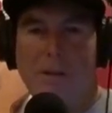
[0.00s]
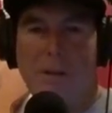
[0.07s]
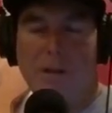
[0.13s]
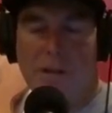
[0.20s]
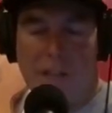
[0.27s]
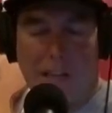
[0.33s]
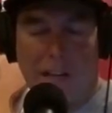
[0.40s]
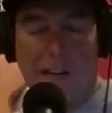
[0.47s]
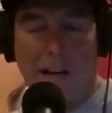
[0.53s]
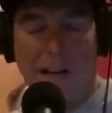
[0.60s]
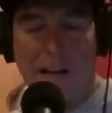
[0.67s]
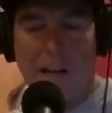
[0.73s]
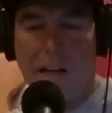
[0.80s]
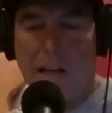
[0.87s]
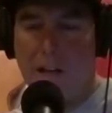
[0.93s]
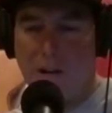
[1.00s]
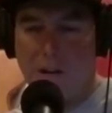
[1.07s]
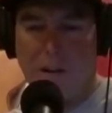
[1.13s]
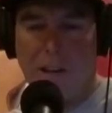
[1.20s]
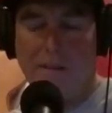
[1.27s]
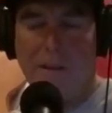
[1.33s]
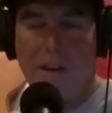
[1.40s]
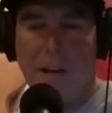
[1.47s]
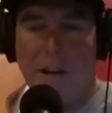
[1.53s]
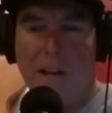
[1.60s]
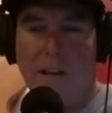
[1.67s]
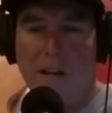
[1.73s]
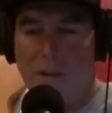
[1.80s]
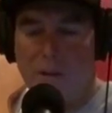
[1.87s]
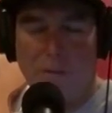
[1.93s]
your 1090, your
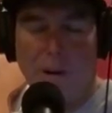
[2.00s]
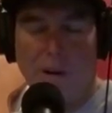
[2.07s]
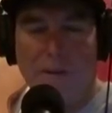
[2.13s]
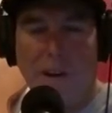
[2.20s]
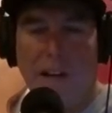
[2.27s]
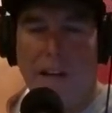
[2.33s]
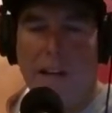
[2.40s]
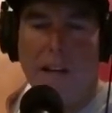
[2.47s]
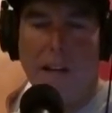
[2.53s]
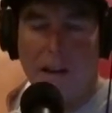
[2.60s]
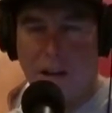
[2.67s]
1190, your 1290,